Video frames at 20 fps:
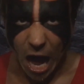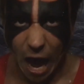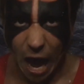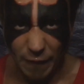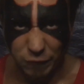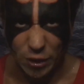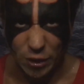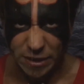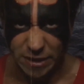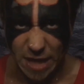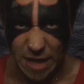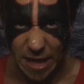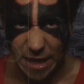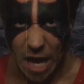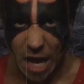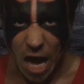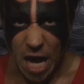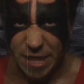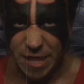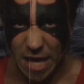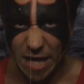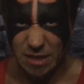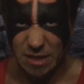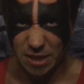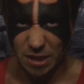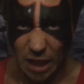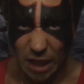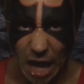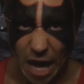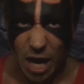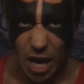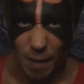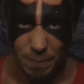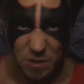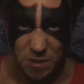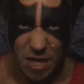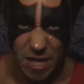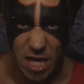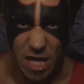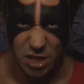everything that has led
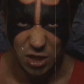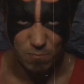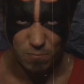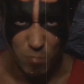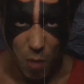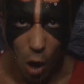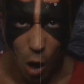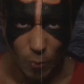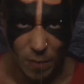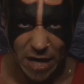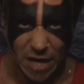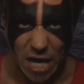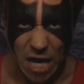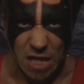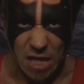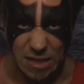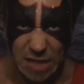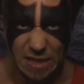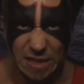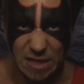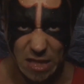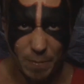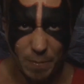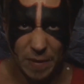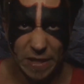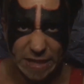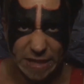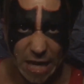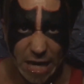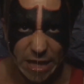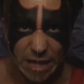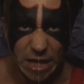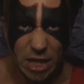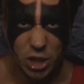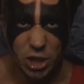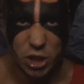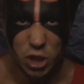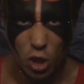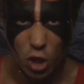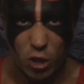up to this moment since the beginning
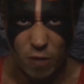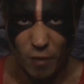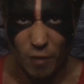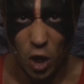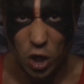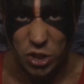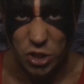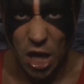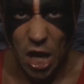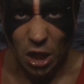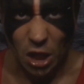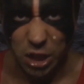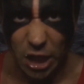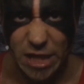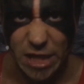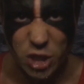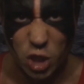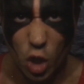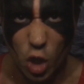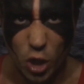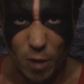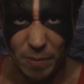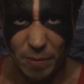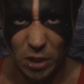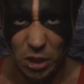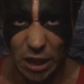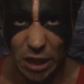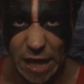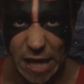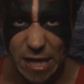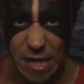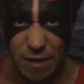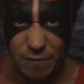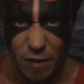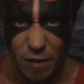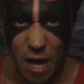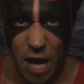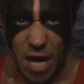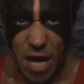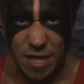of the universe leads you to believe
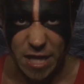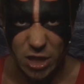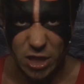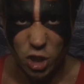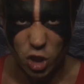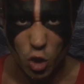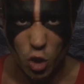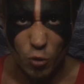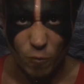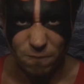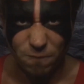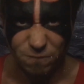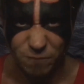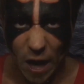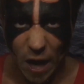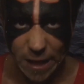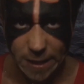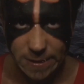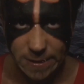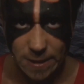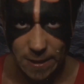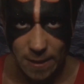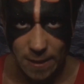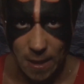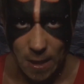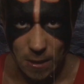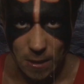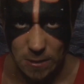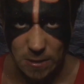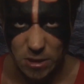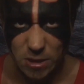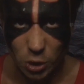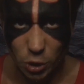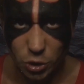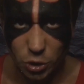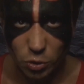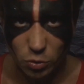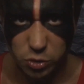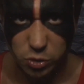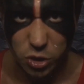that you fight
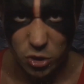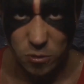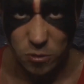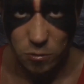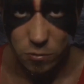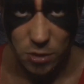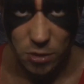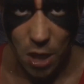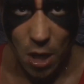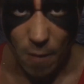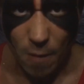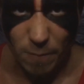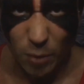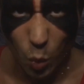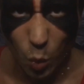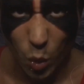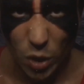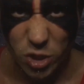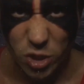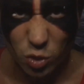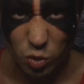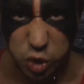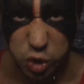until you lose. But when you